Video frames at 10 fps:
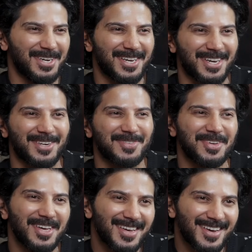I kind of,
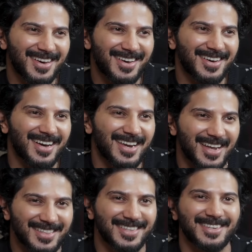I
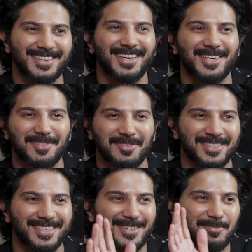like that I have
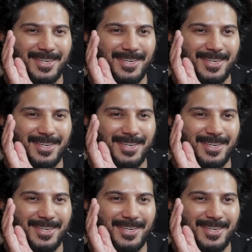everything in